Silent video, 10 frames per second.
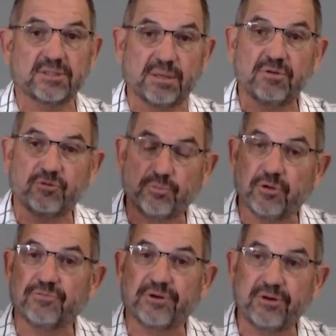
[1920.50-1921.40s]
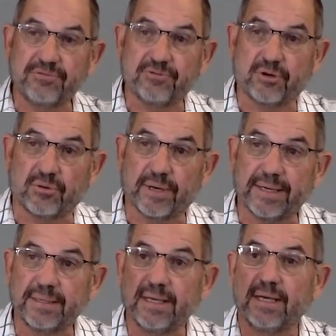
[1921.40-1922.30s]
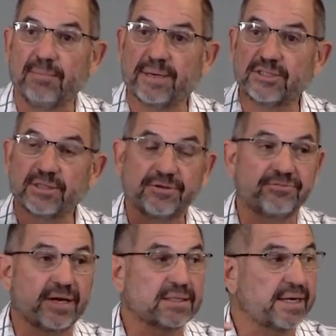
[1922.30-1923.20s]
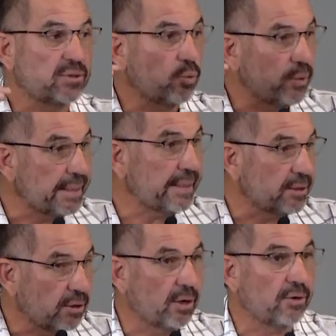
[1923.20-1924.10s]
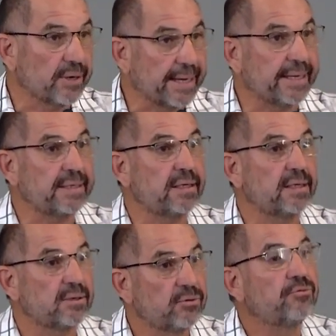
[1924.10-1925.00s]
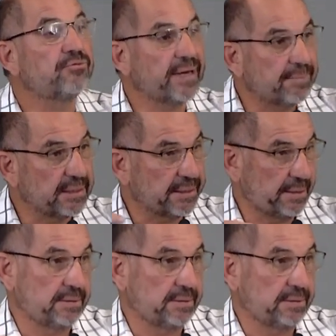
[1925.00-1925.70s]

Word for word: some of whom are very far away, but to the fact that we are a family.